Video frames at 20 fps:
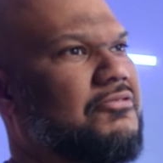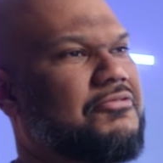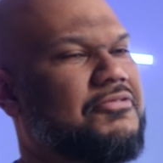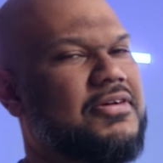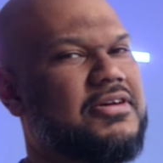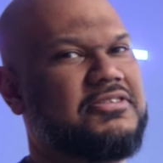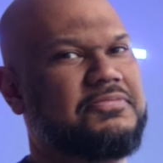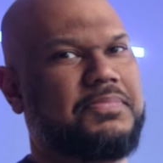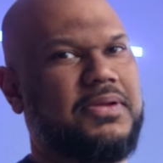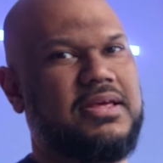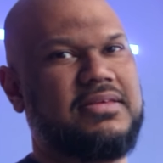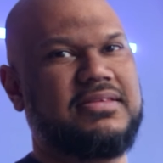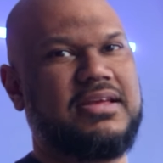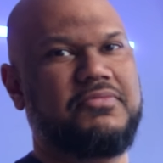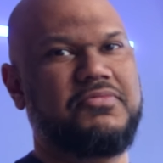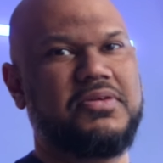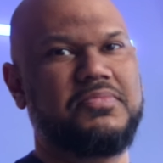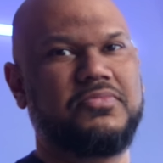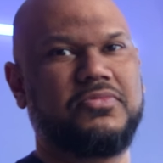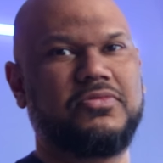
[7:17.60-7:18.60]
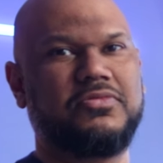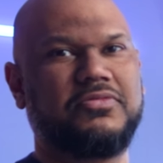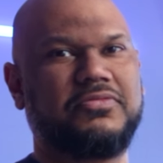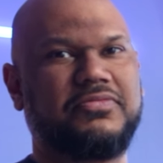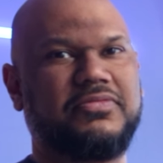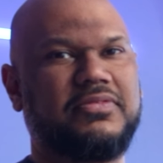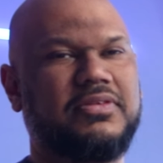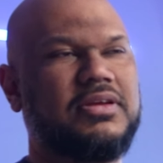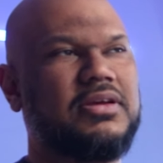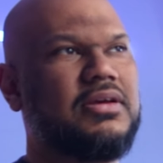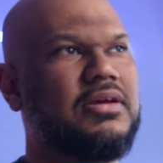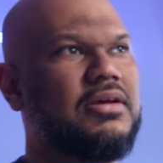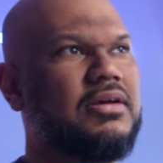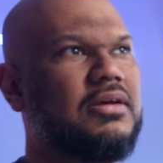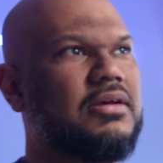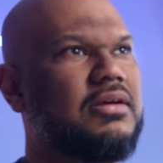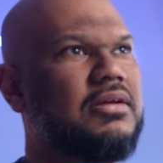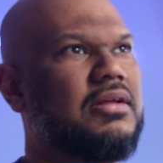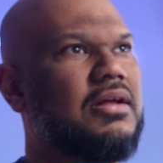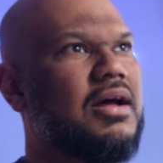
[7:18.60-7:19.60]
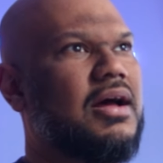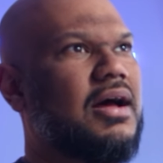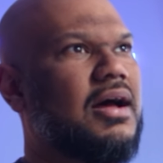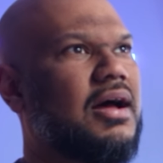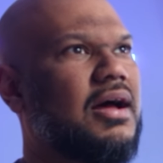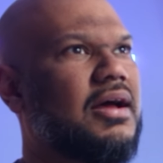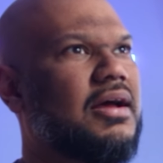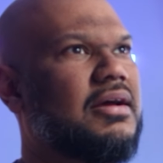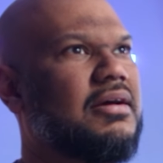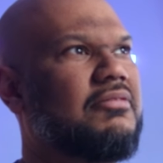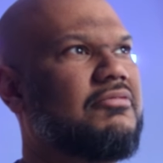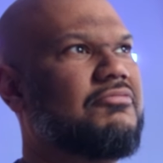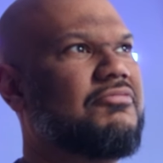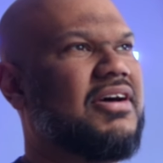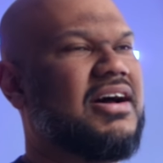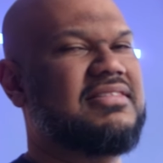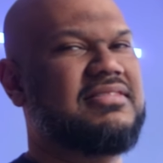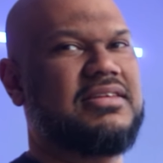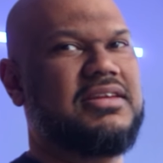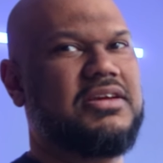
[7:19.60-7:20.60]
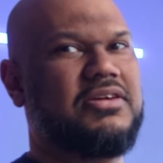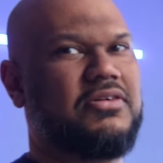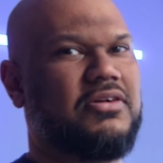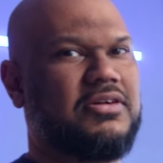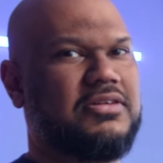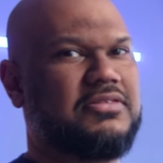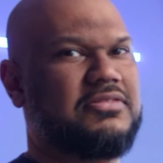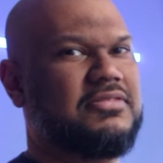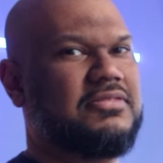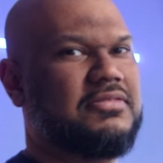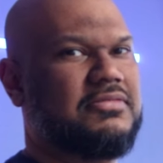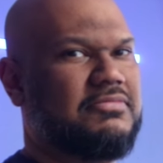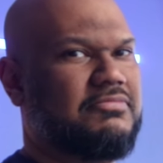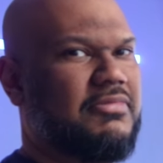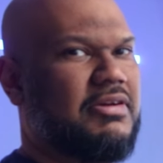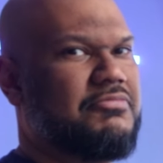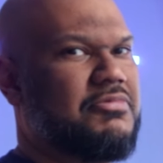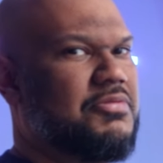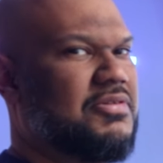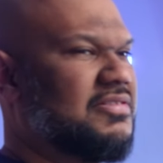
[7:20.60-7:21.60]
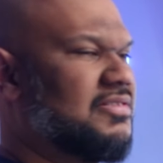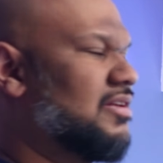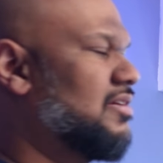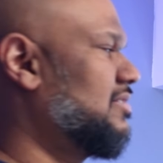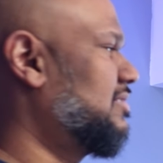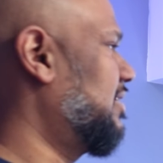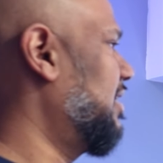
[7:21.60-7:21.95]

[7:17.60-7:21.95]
first place that we moved, Varsity Courts, when we were still